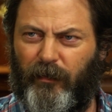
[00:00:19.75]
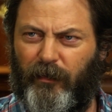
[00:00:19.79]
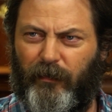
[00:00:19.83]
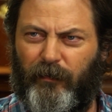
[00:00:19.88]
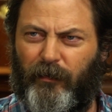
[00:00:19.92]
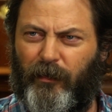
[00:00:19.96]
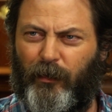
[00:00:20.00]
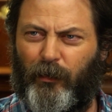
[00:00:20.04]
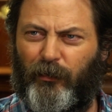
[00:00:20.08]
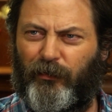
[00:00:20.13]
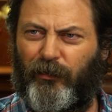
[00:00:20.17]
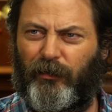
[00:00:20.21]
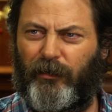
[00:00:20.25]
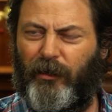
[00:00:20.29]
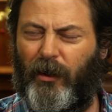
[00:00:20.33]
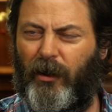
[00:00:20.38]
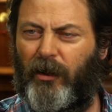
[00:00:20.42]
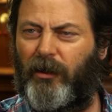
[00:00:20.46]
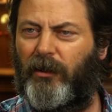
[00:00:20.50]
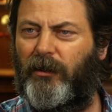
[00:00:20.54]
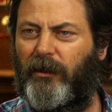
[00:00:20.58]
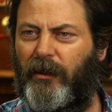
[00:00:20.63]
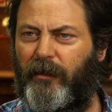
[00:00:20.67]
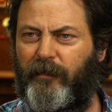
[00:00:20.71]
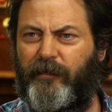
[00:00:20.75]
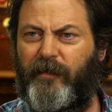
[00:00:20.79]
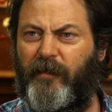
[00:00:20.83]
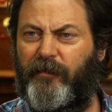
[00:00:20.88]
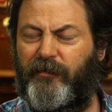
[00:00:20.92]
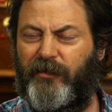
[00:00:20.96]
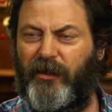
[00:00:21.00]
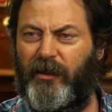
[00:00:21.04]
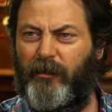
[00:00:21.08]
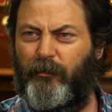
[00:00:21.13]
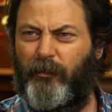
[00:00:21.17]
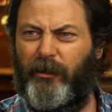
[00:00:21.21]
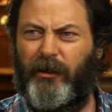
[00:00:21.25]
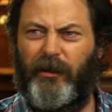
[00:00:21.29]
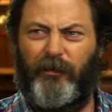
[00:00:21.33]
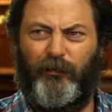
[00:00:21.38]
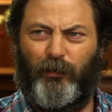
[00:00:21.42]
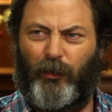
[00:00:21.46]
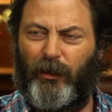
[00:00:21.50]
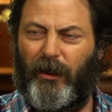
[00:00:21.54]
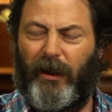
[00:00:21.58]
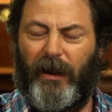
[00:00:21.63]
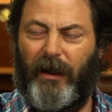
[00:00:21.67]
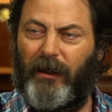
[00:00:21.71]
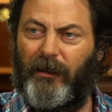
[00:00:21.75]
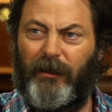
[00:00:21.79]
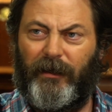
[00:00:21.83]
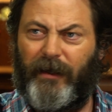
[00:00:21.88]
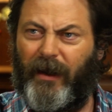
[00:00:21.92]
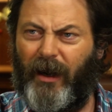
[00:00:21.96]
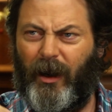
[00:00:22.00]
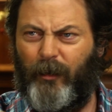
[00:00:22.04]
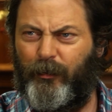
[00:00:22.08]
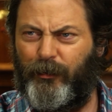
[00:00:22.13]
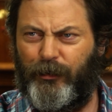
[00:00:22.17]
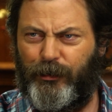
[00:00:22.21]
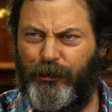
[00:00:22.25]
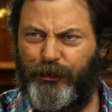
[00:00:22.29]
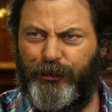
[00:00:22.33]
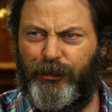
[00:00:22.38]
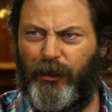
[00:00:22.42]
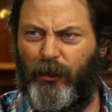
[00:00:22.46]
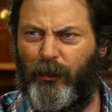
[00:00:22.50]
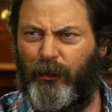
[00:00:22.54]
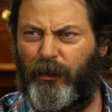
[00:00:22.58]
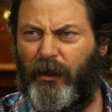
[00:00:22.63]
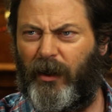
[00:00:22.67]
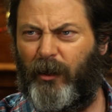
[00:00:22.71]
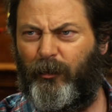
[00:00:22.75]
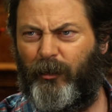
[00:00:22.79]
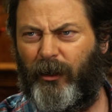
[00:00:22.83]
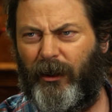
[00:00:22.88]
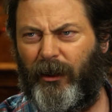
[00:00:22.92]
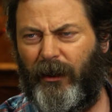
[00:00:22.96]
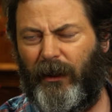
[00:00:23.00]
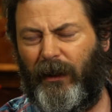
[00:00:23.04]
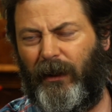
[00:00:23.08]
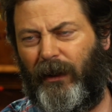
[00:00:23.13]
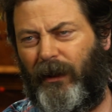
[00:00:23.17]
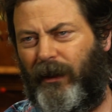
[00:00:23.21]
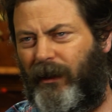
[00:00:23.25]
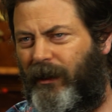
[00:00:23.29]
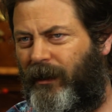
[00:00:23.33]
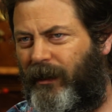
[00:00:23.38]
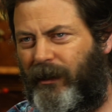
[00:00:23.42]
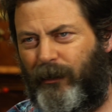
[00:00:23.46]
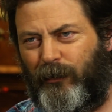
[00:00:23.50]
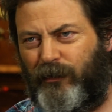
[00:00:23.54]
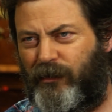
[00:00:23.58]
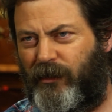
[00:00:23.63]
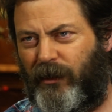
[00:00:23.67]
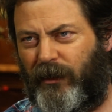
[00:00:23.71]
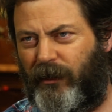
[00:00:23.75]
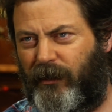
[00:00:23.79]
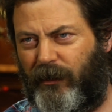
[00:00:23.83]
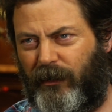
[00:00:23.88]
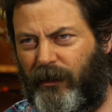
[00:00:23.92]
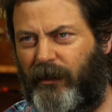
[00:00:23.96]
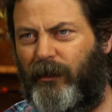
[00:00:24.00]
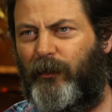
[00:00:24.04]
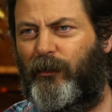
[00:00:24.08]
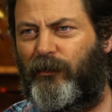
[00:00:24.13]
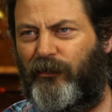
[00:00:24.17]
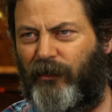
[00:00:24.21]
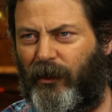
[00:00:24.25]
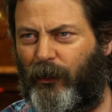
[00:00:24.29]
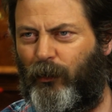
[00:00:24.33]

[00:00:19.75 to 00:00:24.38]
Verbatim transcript: there was an ugly 15 minutes where a helicopter showed up. They're nuts. And it was like,